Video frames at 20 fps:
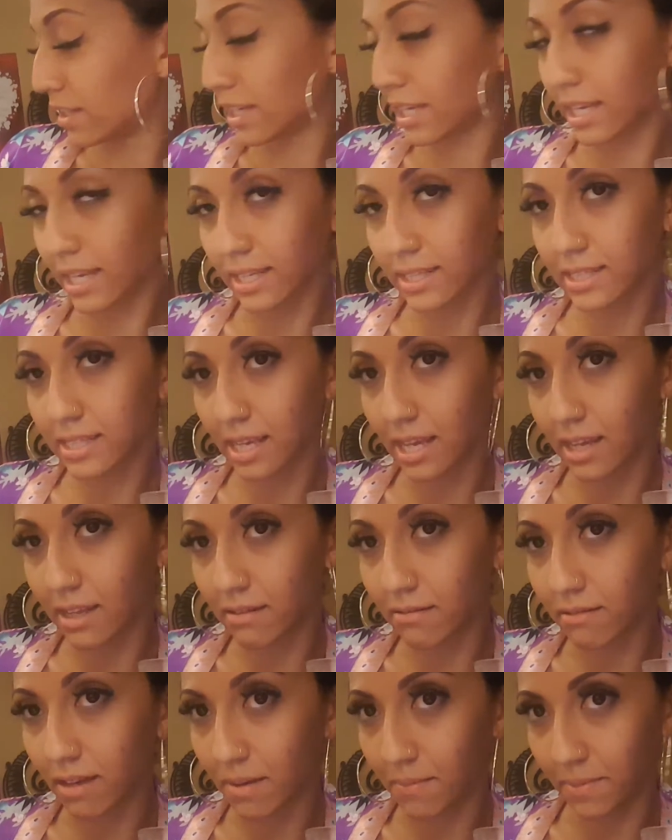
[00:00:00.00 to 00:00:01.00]
looking
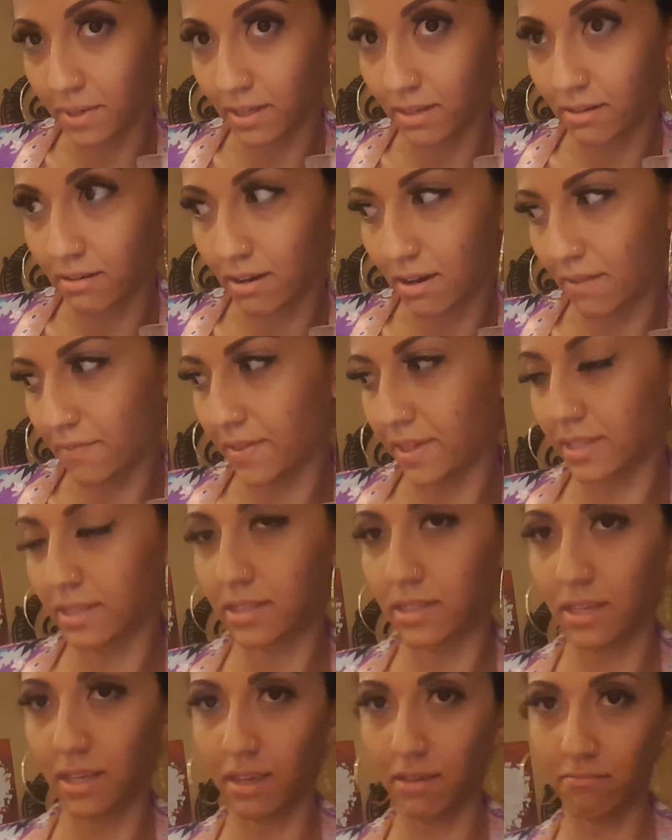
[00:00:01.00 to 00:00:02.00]
skin. I mean,
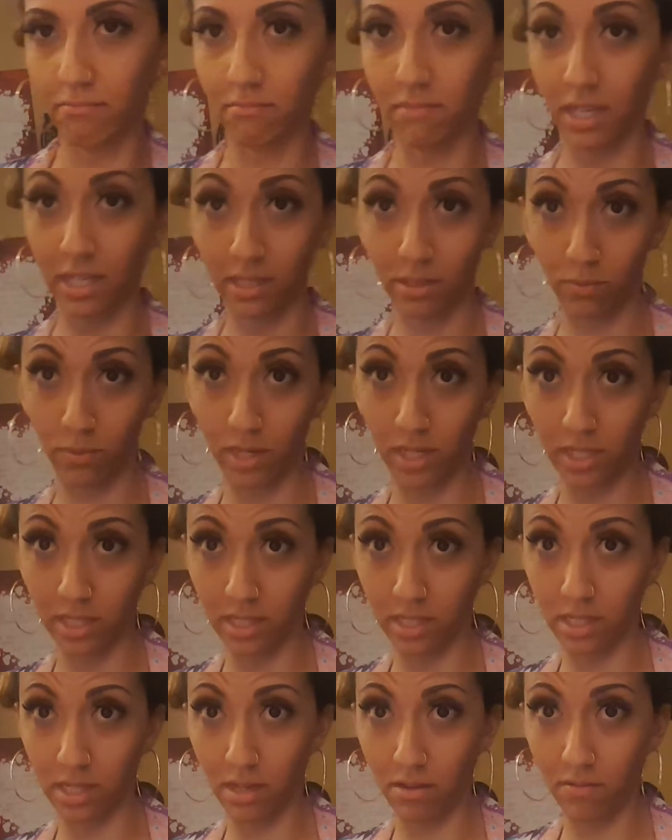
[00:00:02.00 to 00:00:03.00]
obviously, that's what it's
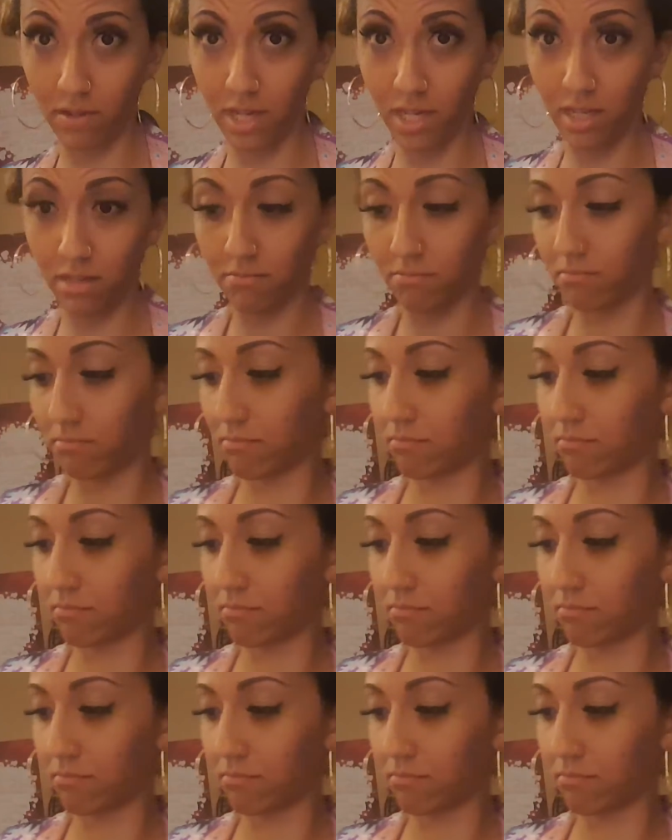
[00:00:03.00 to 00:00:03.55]
doing.